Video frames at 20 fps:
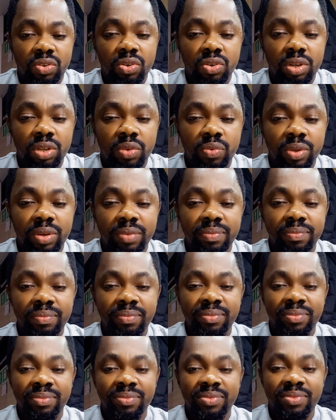to liquid.
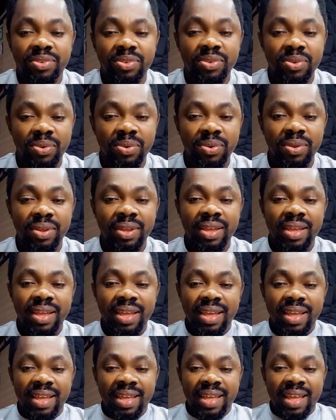So
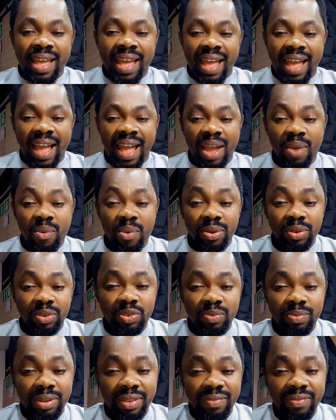I want
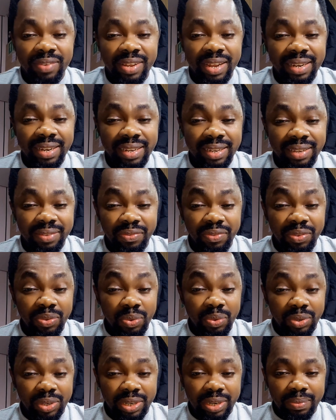to believe that these
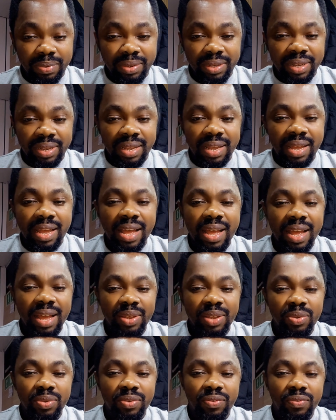few tips
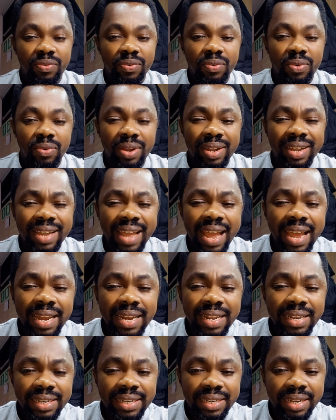are useful.
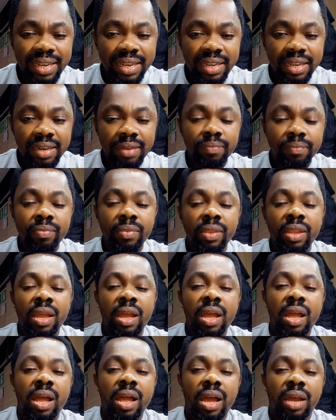Kindly share it
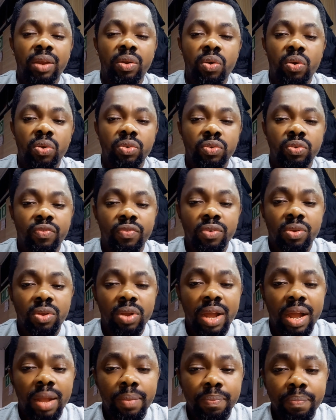and also
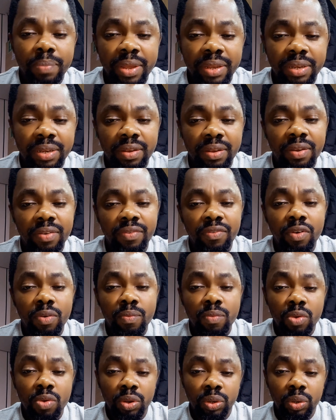follow our page for
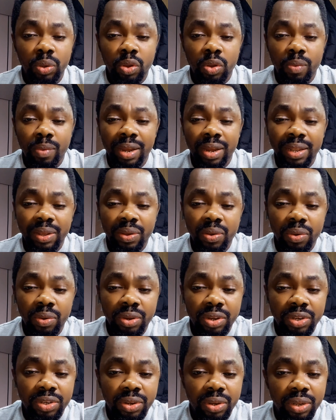more normal air
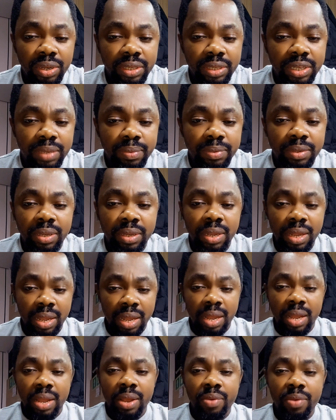conditioning tips.
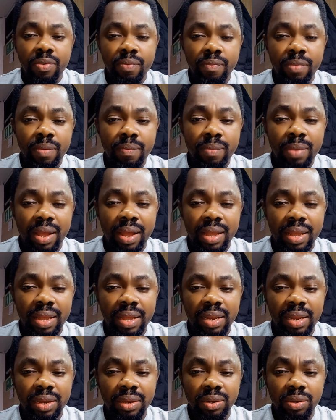Remember,
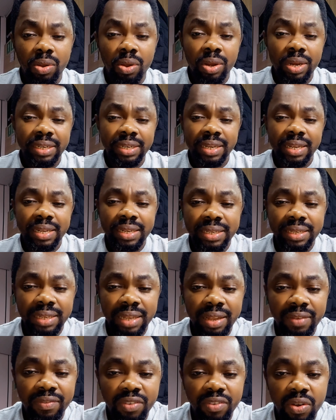knowledge
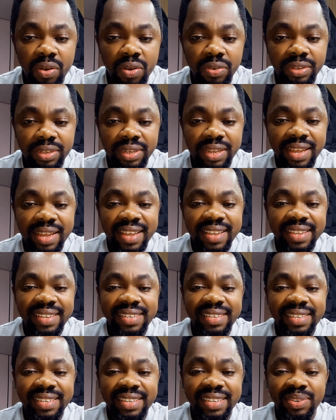saves cost.
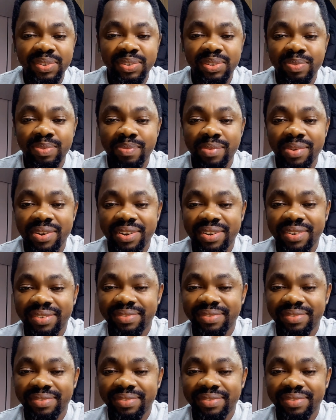See you tomorrow.